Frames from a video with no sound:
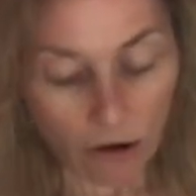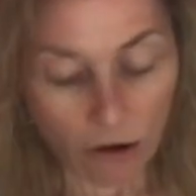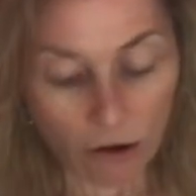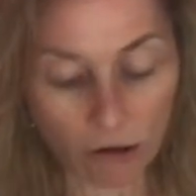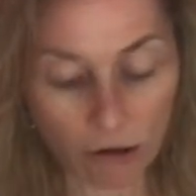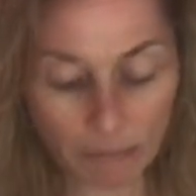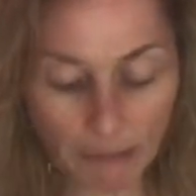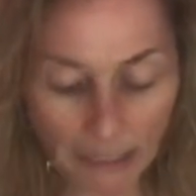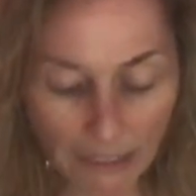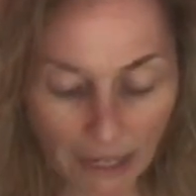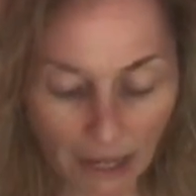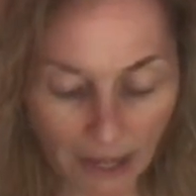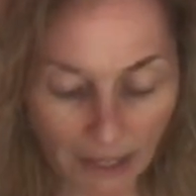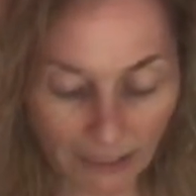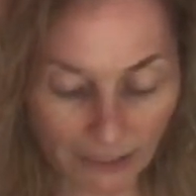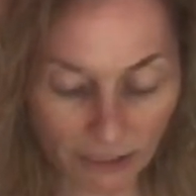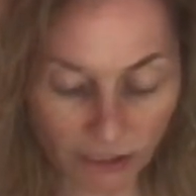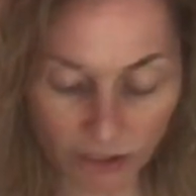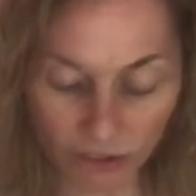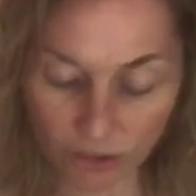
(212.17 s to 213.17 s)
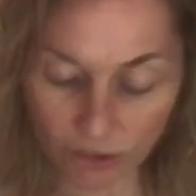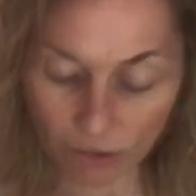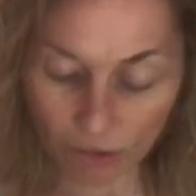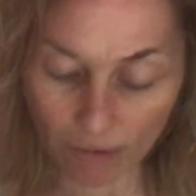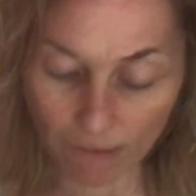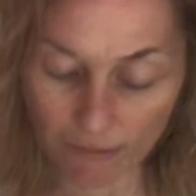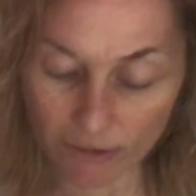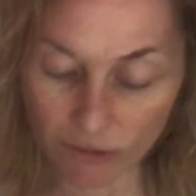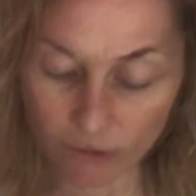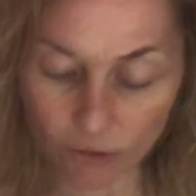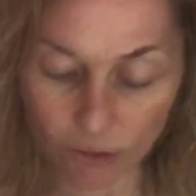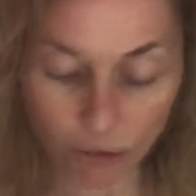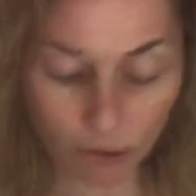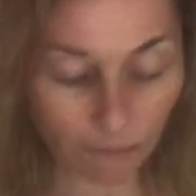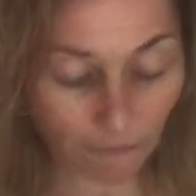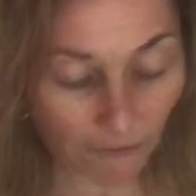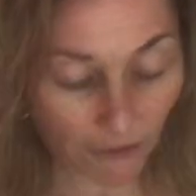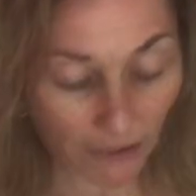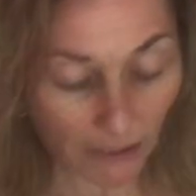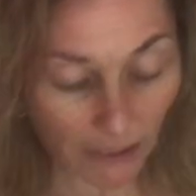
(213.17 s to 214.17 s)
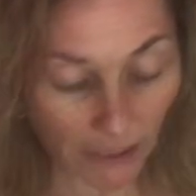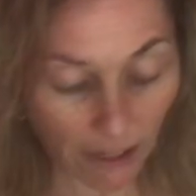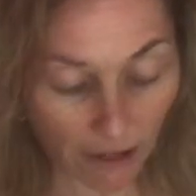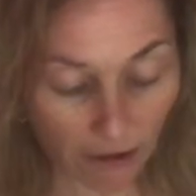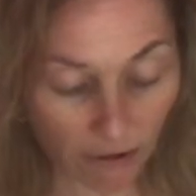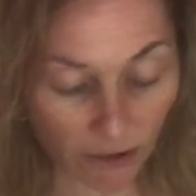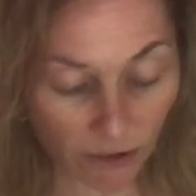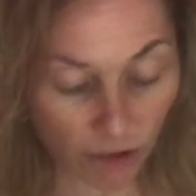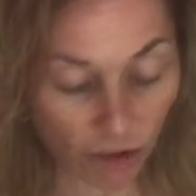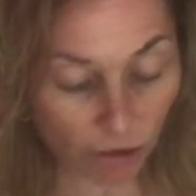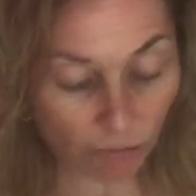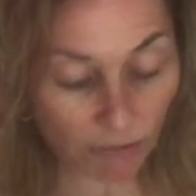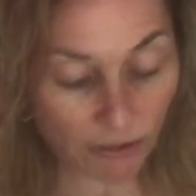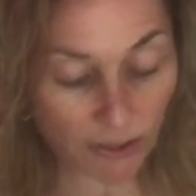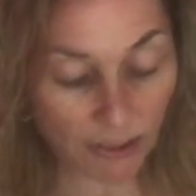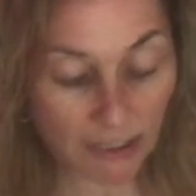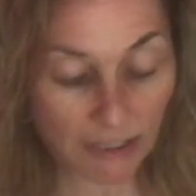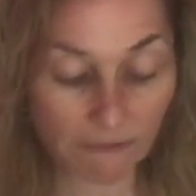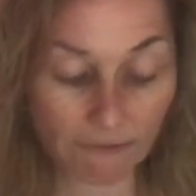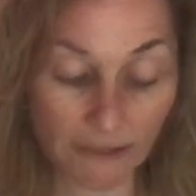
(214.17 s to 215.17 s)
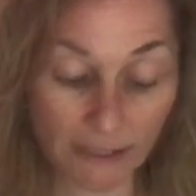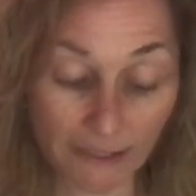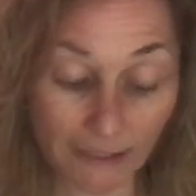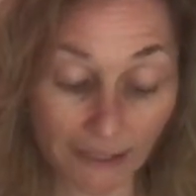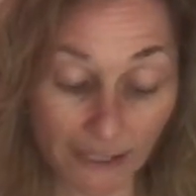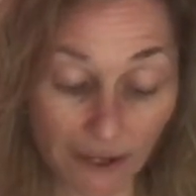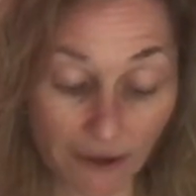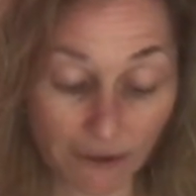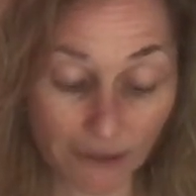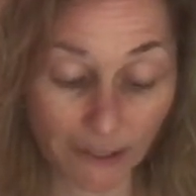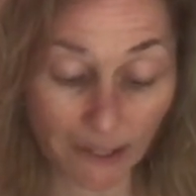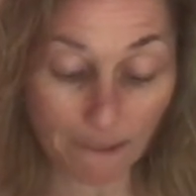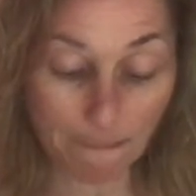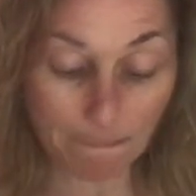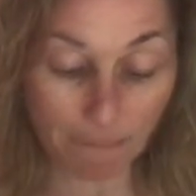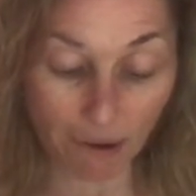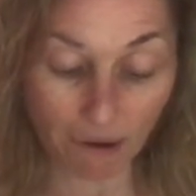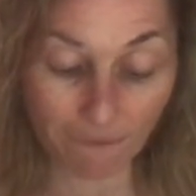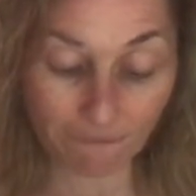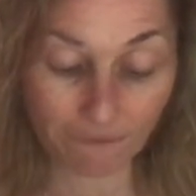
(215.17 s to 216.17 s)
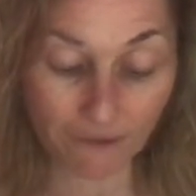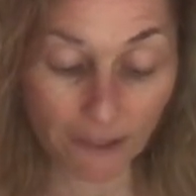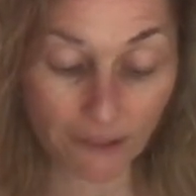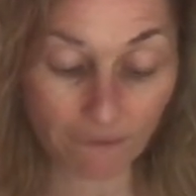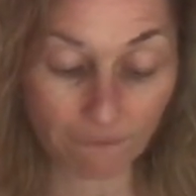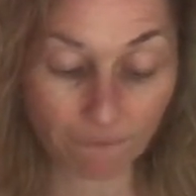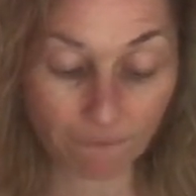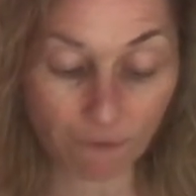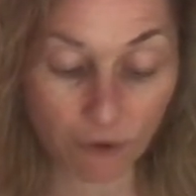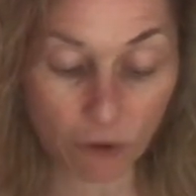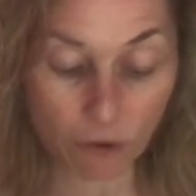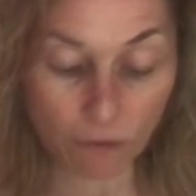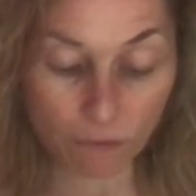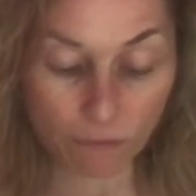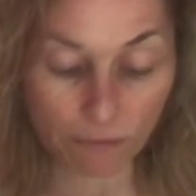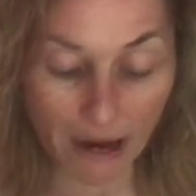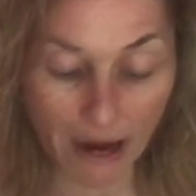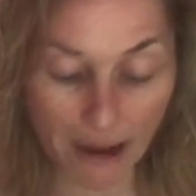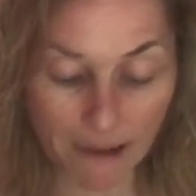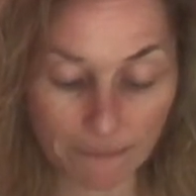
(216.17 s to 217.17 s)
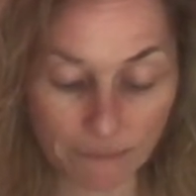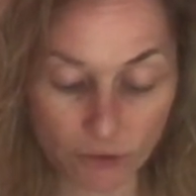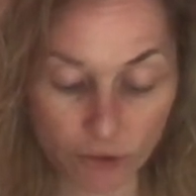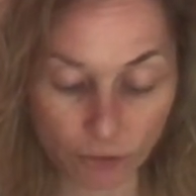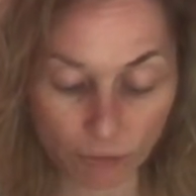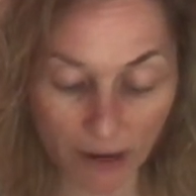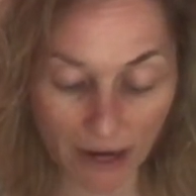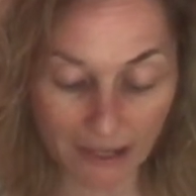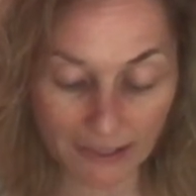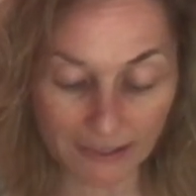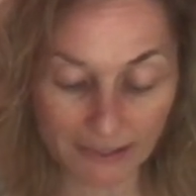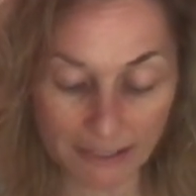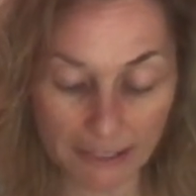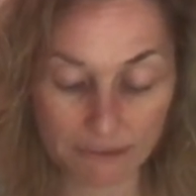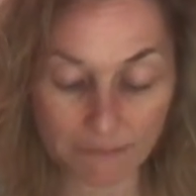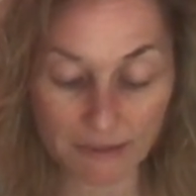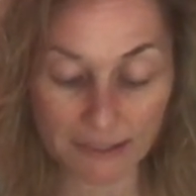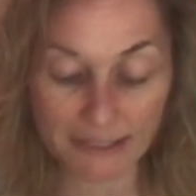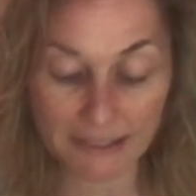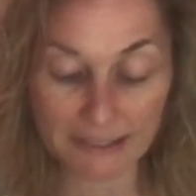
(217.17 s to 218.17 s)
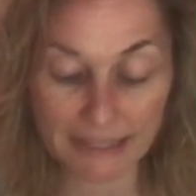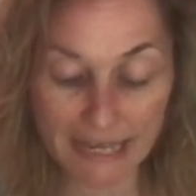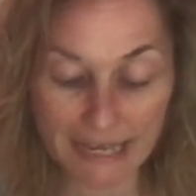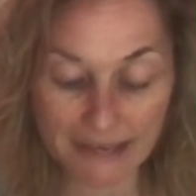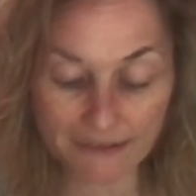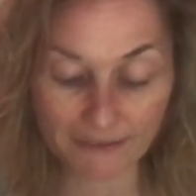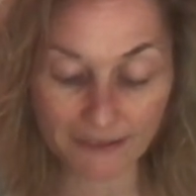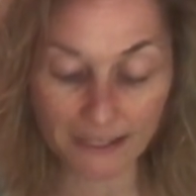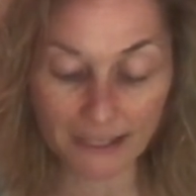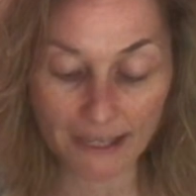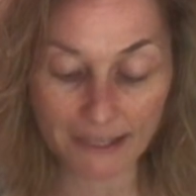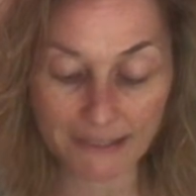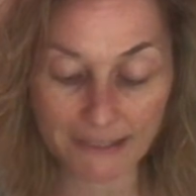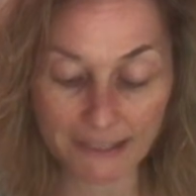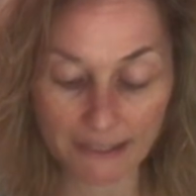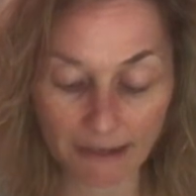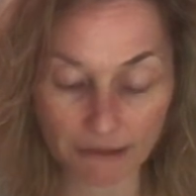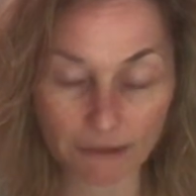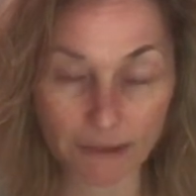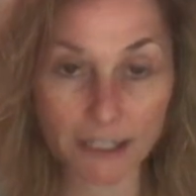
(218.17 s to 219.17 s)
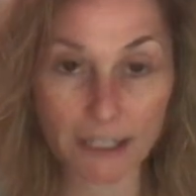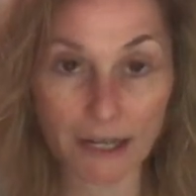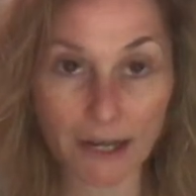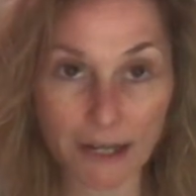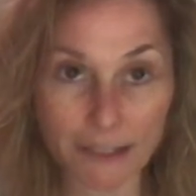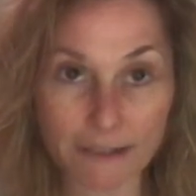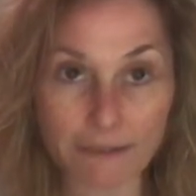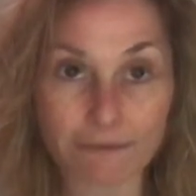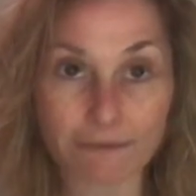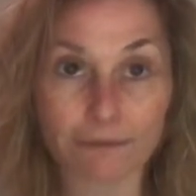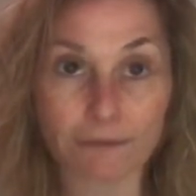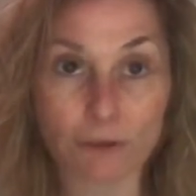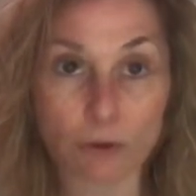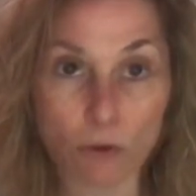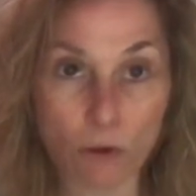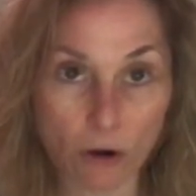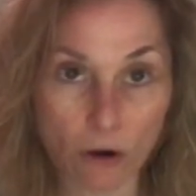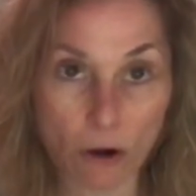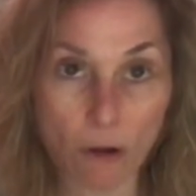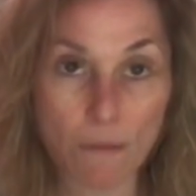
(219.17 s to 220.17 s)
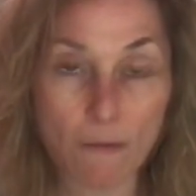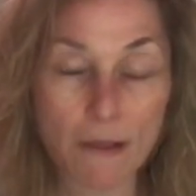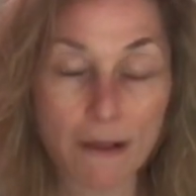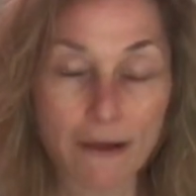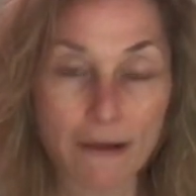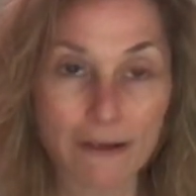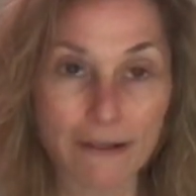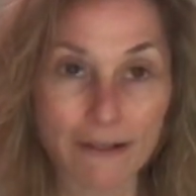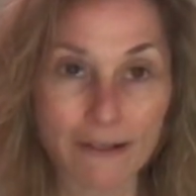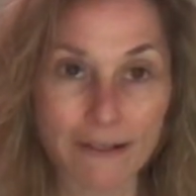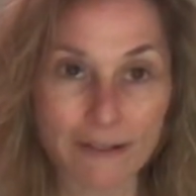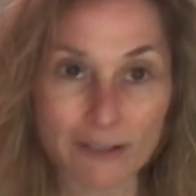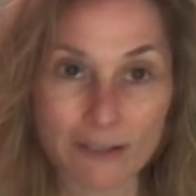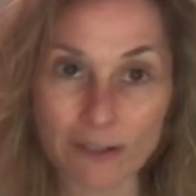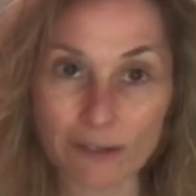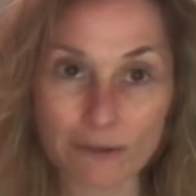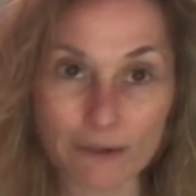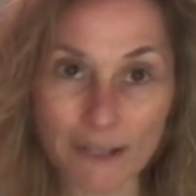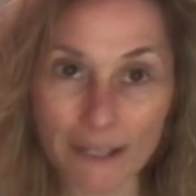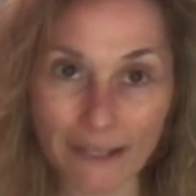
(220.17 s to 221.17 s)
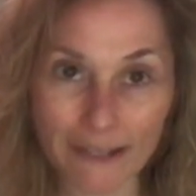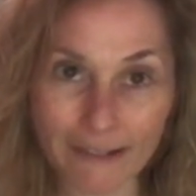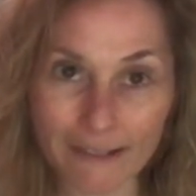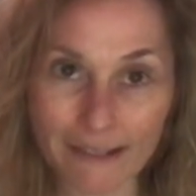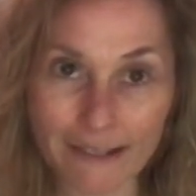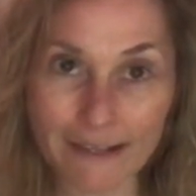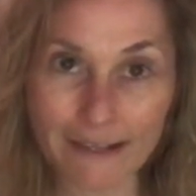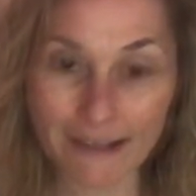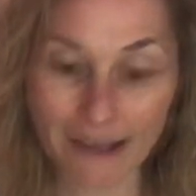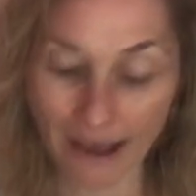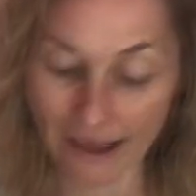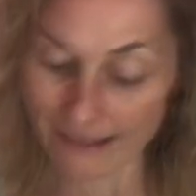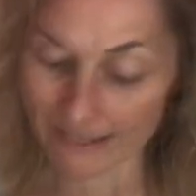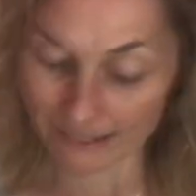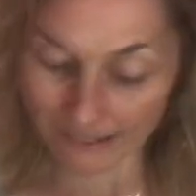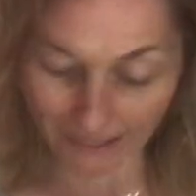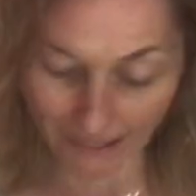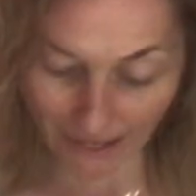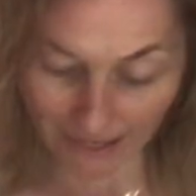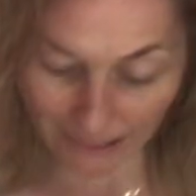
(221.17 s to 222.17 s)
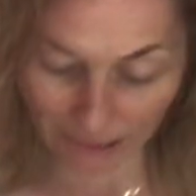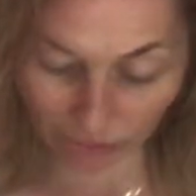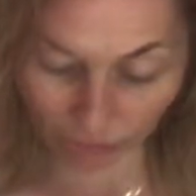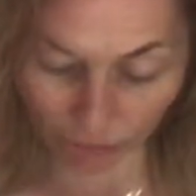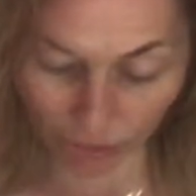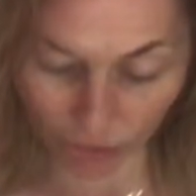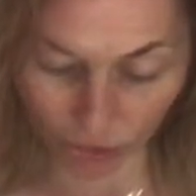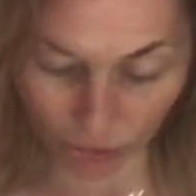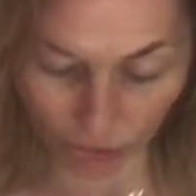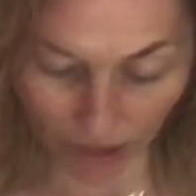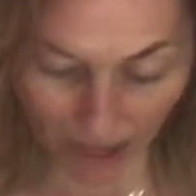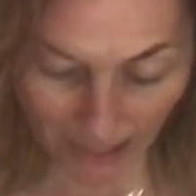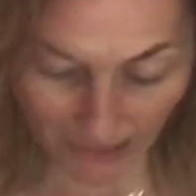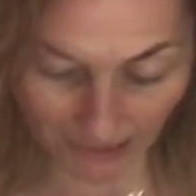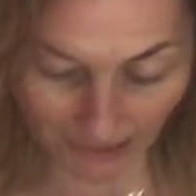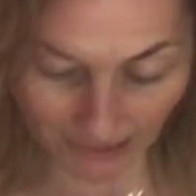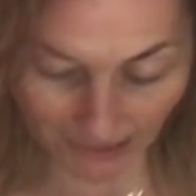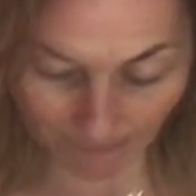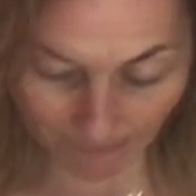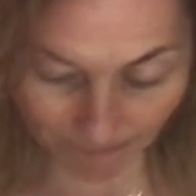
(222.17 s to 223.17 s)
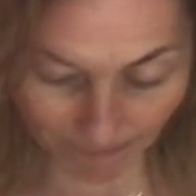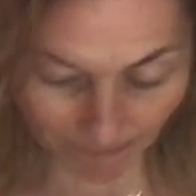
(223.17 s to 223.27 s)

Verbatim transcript: Oh my God, I just saw a YouTube video and she received the Leota Perfect Faux Wrap Dress. It was navy and terracotta floral. So Kayla, I did ask for your dress.